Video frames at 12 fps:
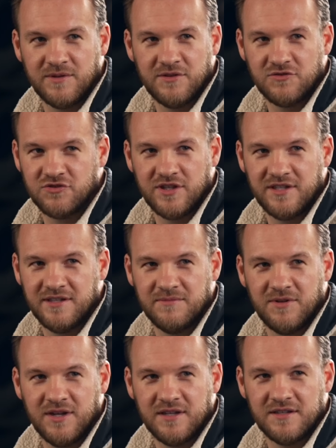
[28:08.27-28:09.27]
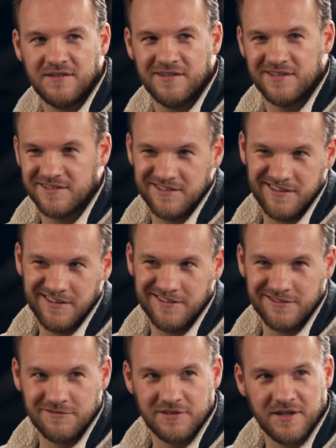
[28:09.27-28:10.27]
We're not treating him like, oh, it's
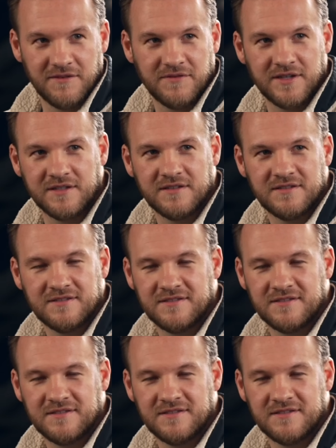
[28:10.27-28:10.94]
Ngannou type thing.